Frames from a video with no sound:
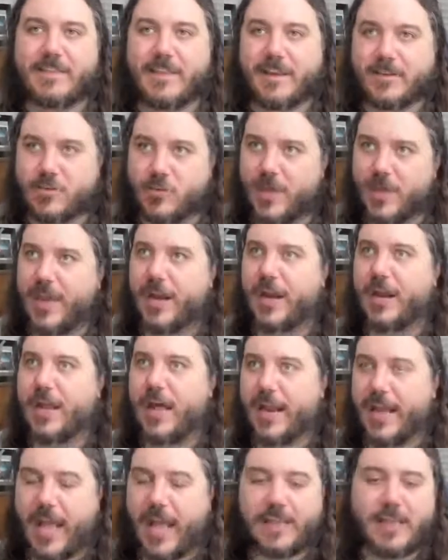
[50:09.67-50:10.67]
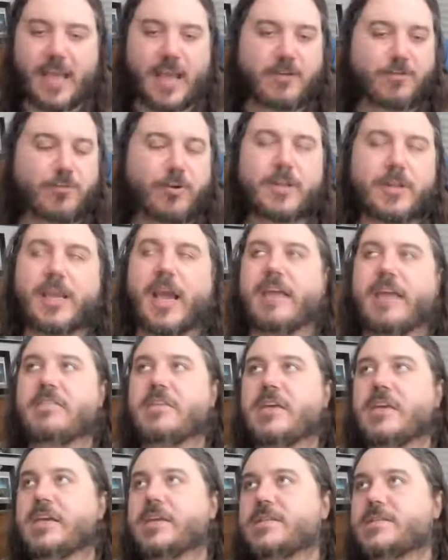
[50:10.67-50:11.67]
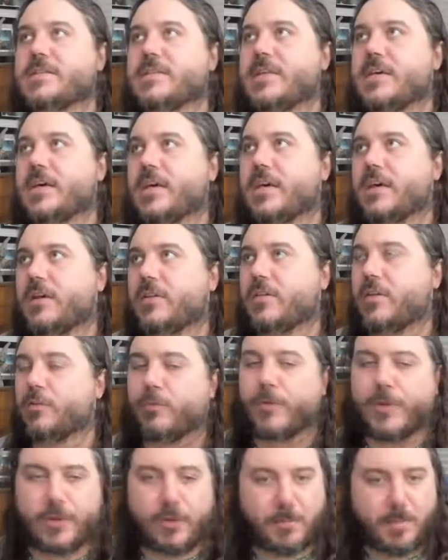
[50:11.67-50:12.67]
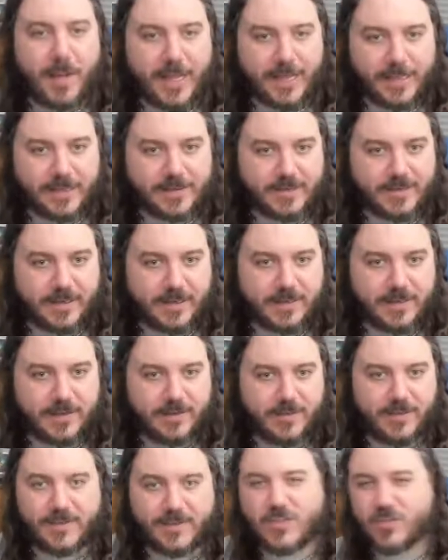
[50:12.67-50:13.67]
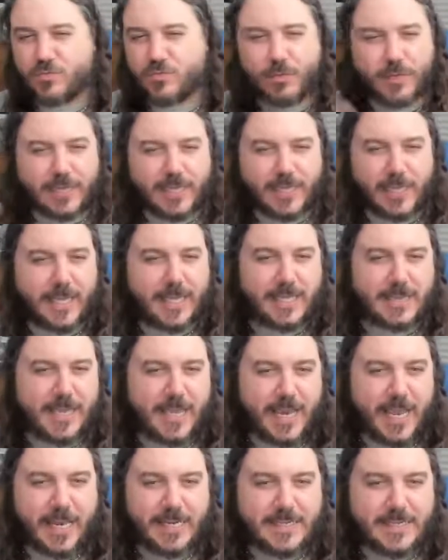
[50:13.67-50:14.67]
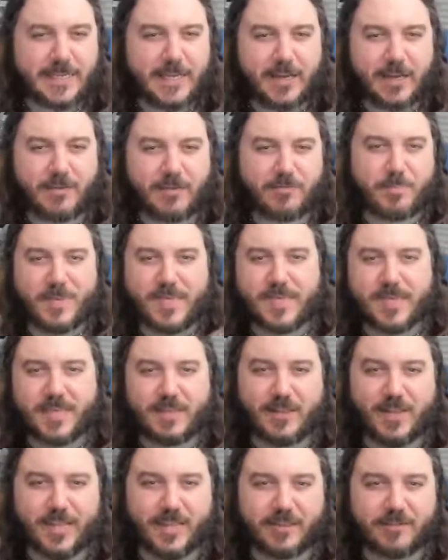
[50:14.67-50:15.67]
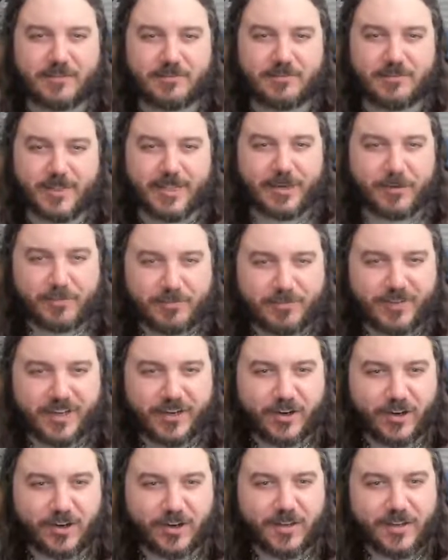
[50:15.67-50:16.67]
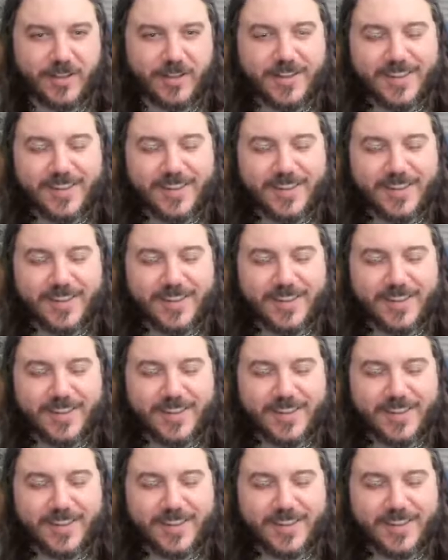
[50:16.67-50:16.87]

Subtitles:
They do that a lot. I think it's the real politic. They just really like that idea of being like Littlefinger.